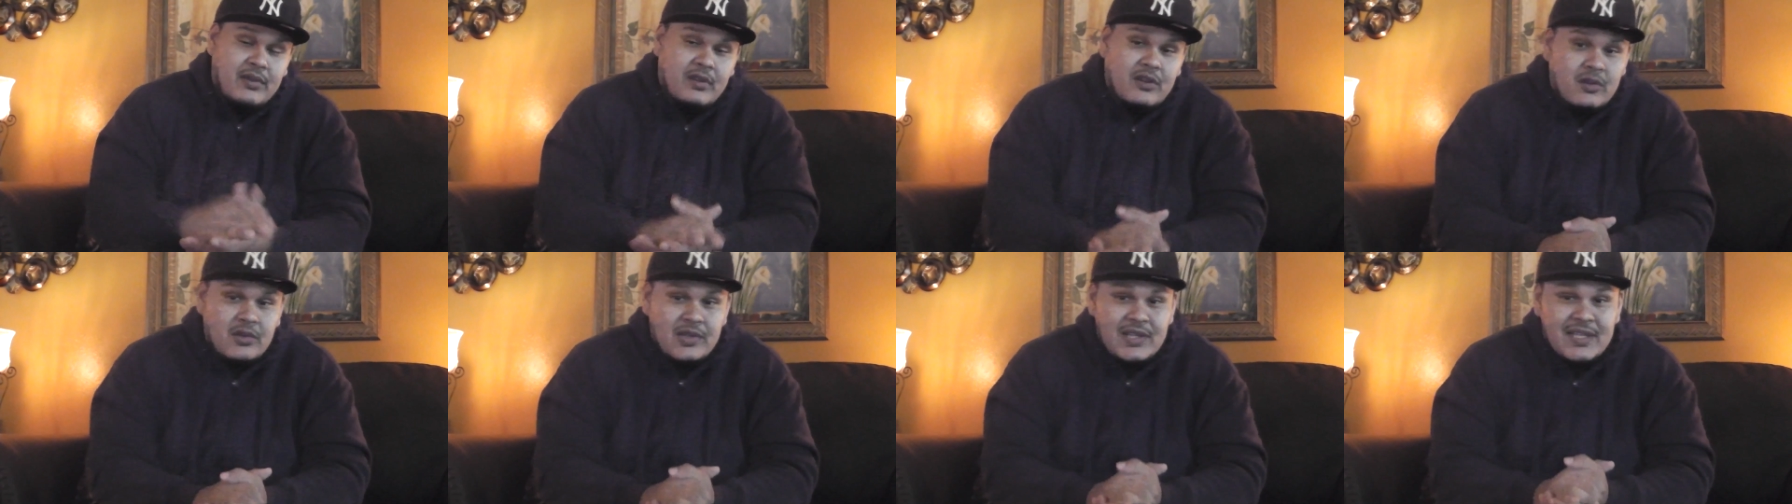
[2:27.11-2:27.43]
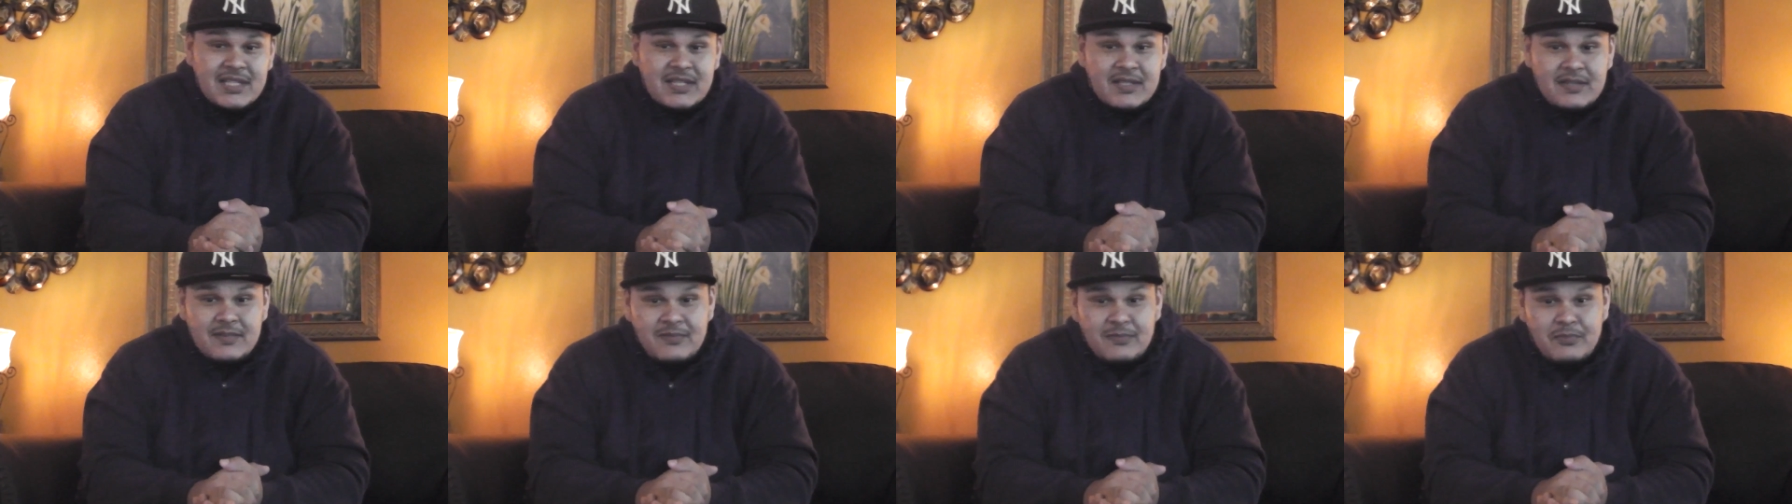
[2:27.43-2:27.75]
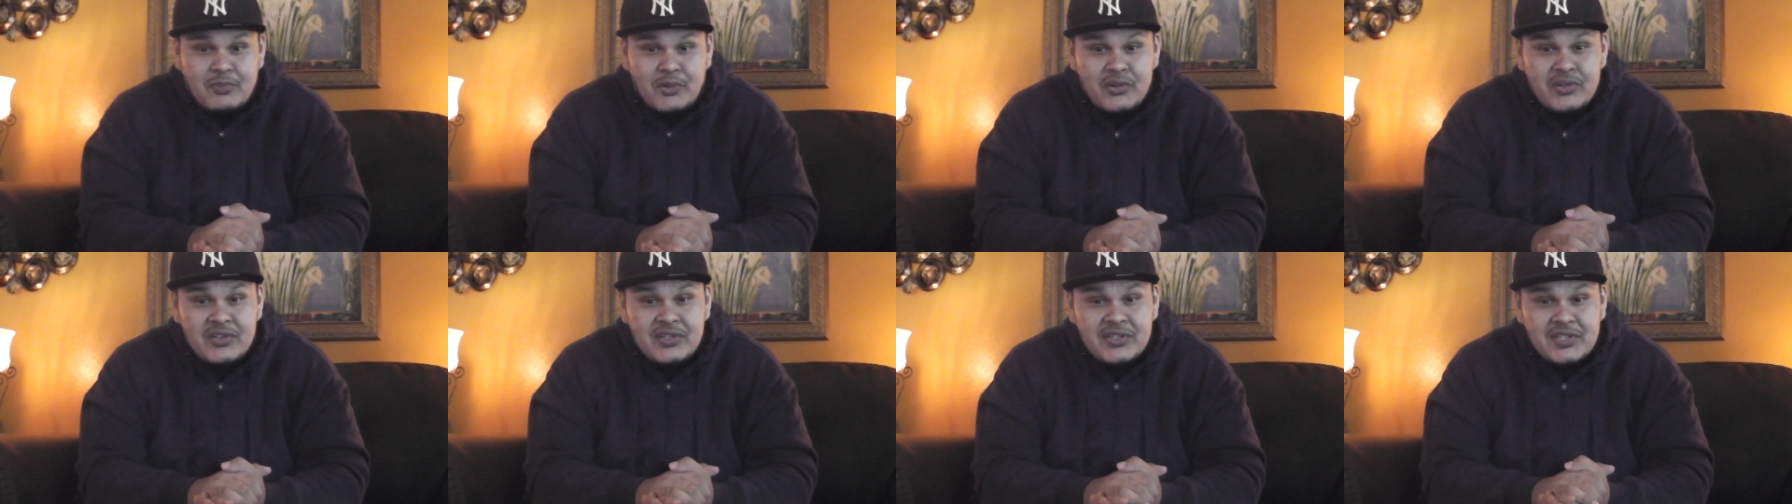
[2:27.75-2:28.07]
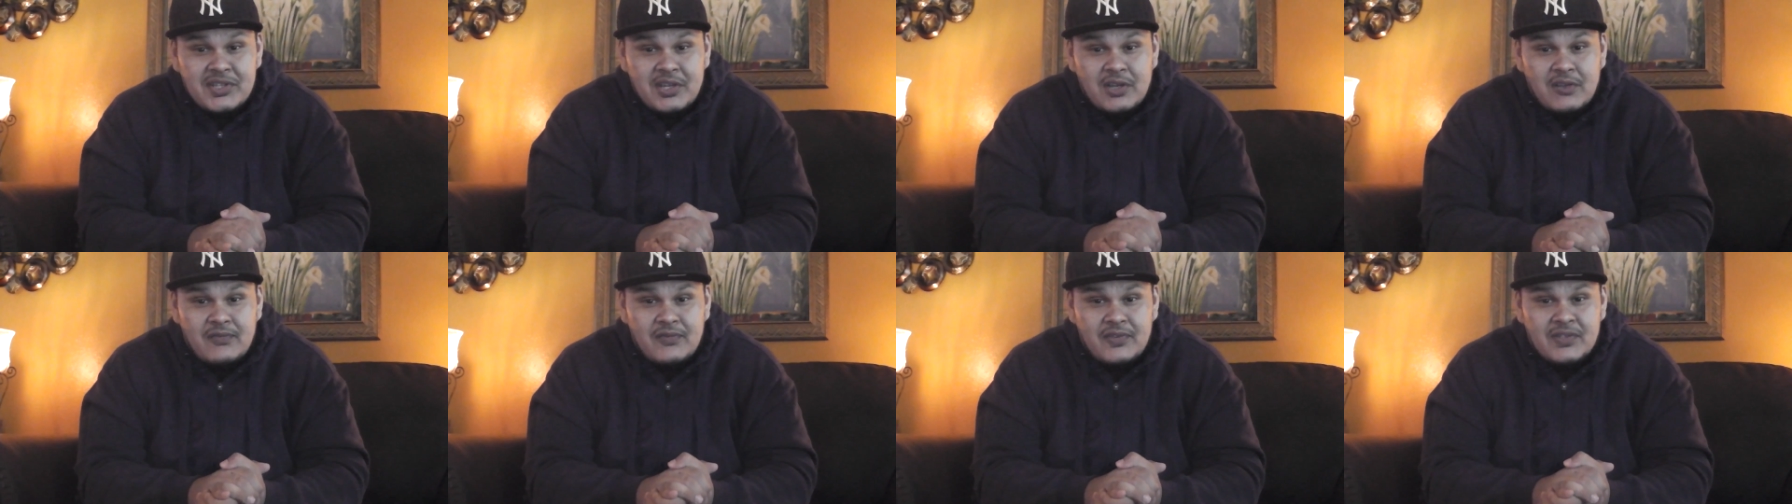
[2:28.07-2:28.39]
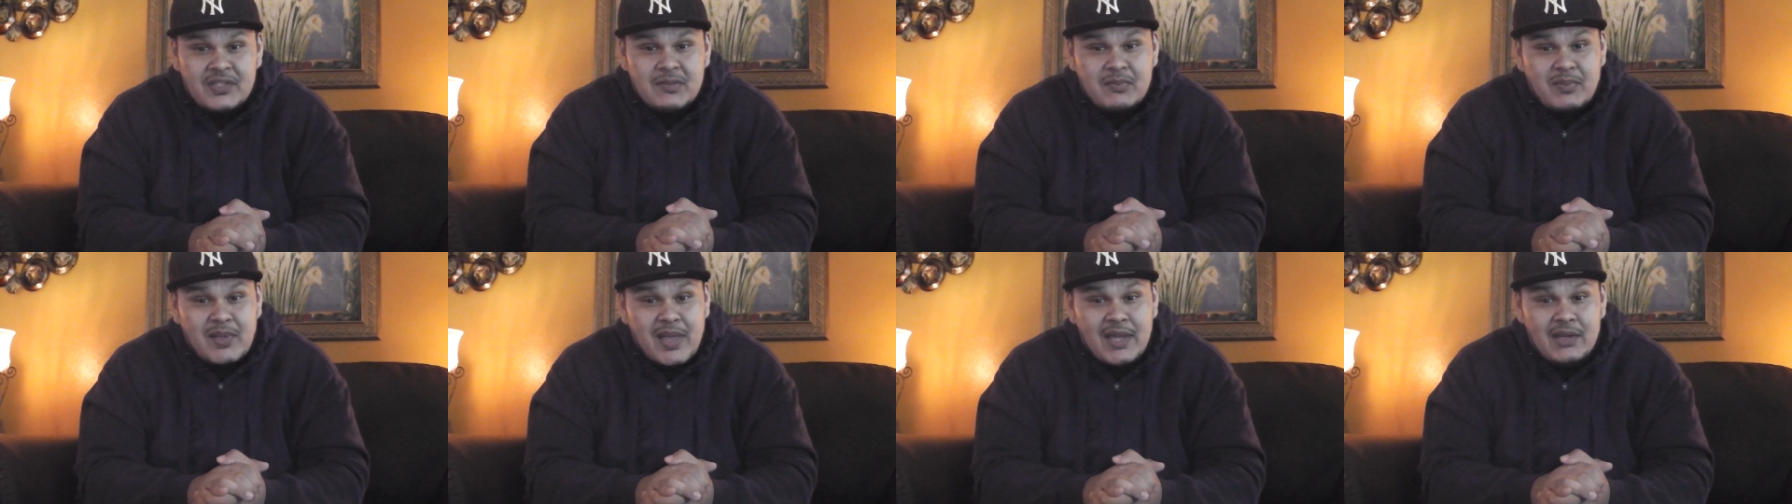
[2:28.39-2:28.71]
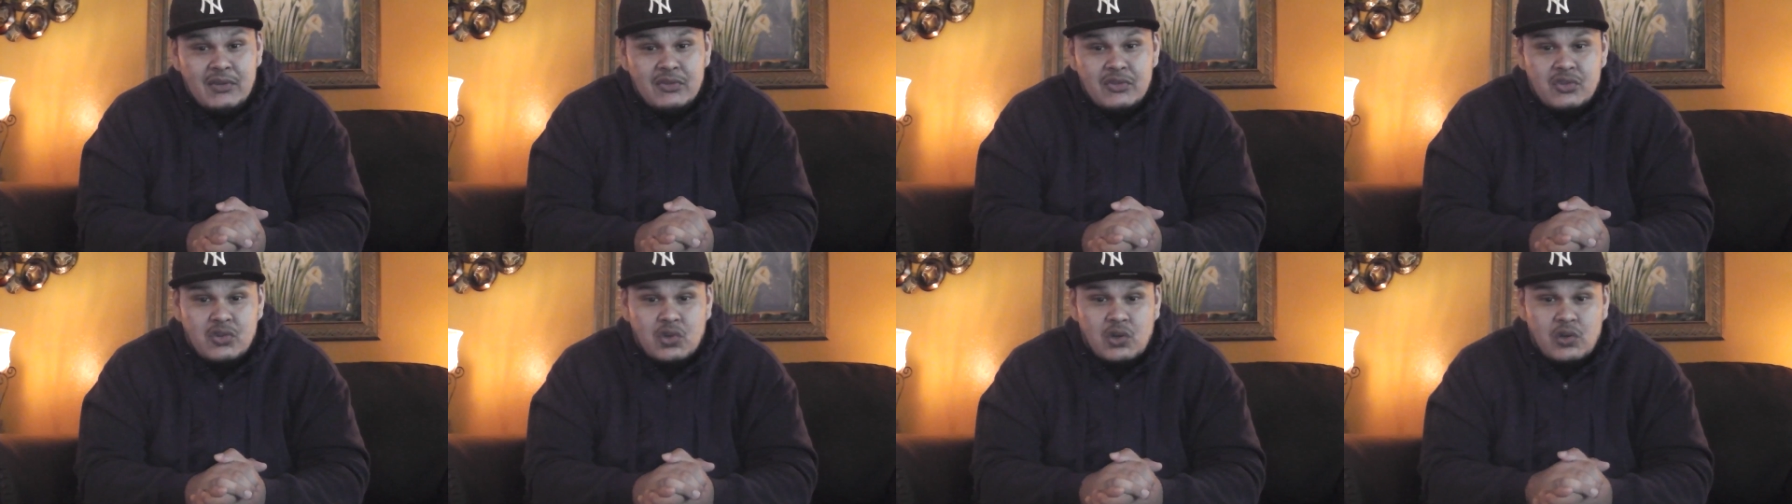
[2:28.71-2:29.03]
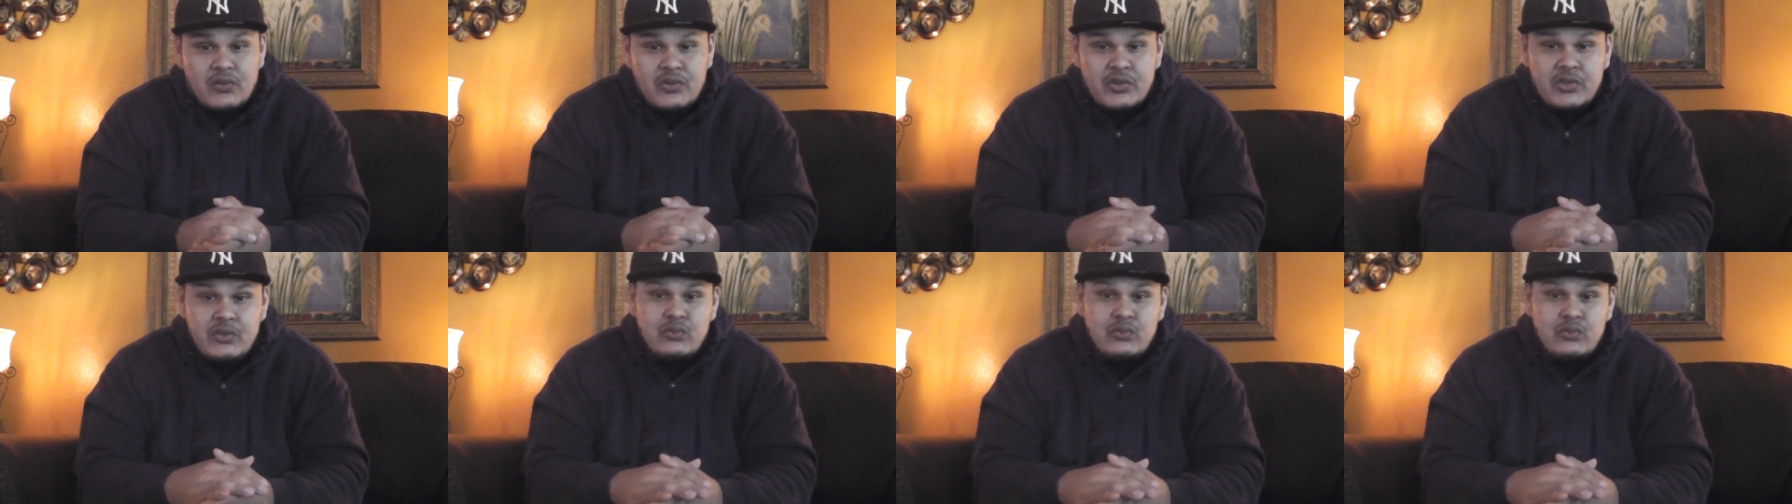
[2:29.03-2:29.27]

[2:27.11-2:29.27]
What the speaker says: You know, that's pretty self-explanatory.